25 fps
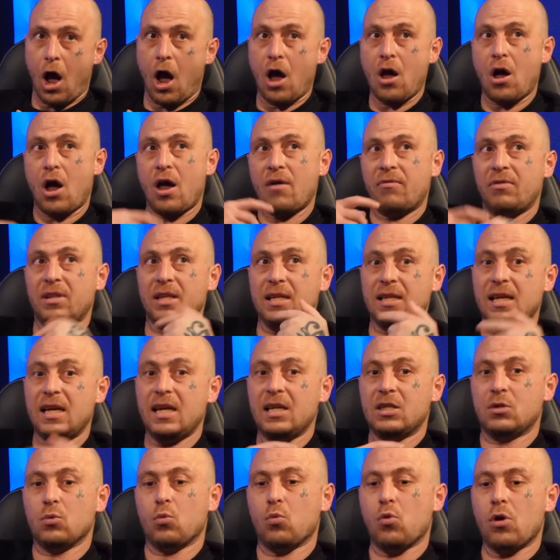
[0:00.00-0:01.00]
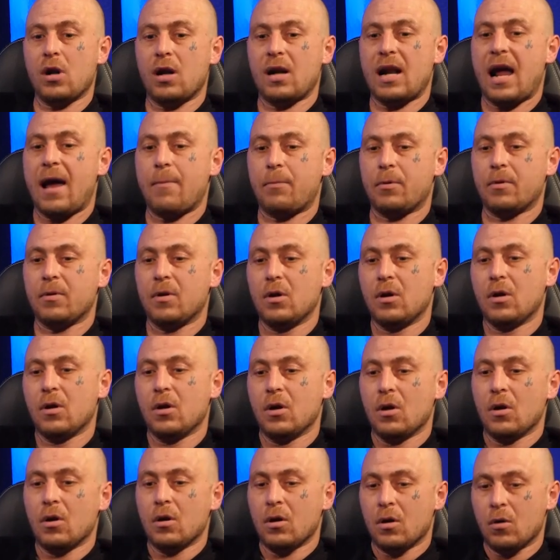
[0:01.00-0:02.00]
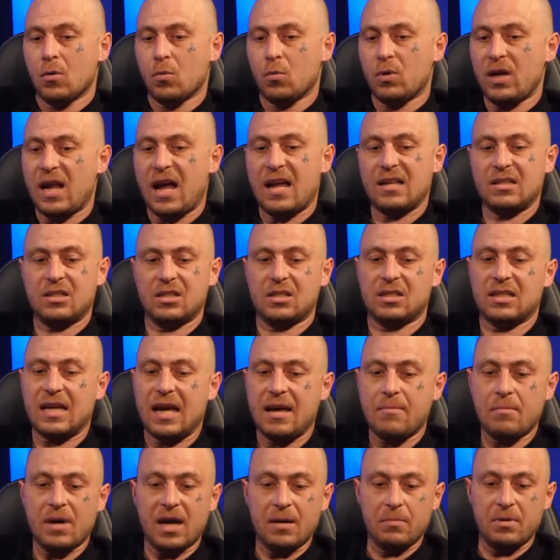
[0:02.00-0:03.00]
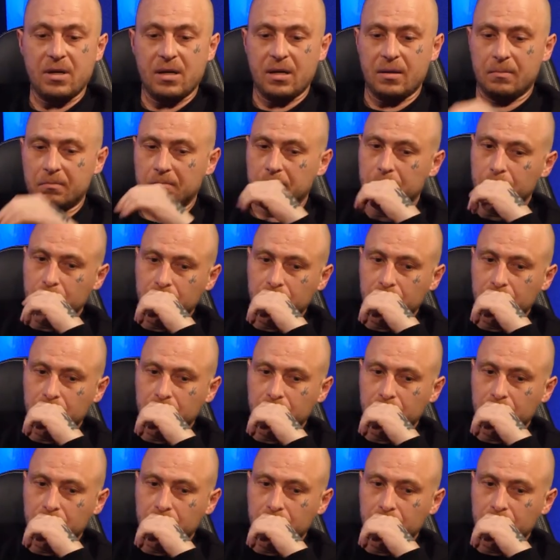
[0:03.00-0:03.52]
over the years, what had happened, we had just say maybe